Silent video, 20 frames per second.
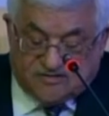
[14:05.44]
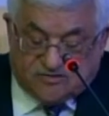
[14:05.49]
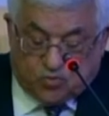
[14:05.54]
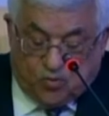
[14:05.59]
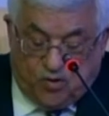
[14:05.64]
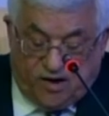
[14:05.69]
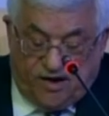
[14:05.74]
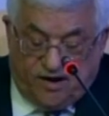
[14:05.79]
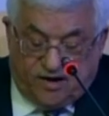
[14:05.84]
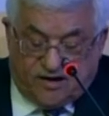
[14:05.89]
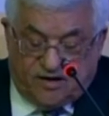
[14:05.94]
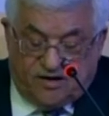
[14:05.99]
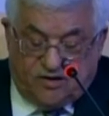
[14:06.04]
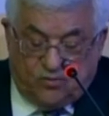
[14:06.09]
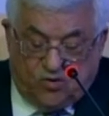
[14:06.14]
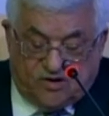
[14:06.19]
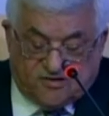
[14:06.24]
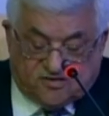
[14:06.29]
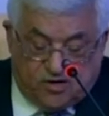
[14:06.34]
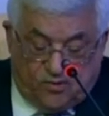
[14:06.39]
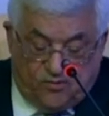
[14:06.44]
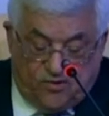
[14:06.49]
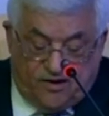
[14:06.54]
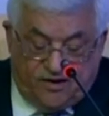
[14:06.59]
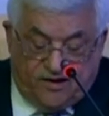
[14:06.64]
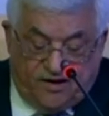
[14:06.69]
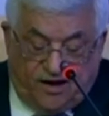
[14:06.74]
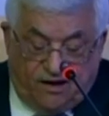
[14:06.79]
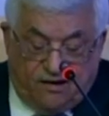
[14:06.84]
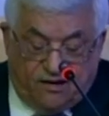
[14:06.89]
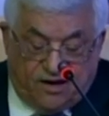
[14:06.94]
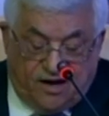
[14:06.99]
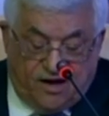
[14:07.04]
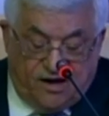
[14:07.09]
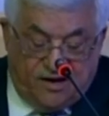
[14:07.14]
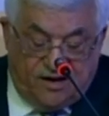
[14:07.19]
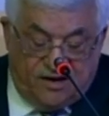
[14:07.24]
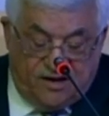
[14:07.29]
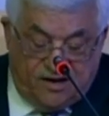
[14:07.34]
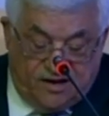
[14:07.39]
and churches, and
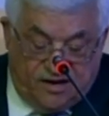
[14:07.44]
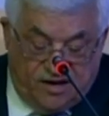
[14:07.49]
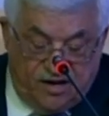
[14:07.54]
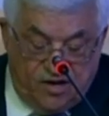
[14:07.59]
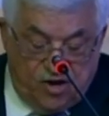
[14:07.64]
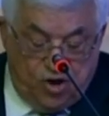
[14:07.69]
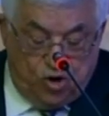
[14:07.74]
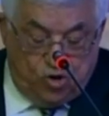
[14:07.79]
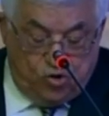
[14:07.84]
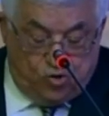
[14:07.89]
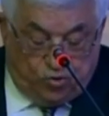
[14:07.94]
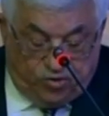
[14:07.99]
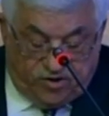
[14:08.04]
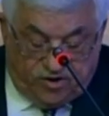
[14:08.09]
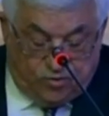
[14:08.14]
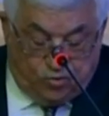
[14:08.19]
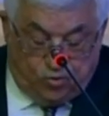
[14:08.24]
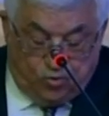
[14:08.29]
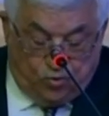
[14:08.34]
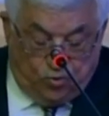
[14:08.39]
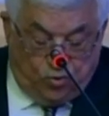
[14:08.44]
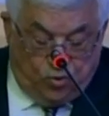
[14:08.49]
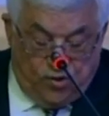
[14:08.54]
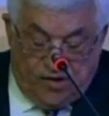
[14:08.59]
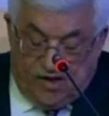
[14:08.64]
empty markets and streets.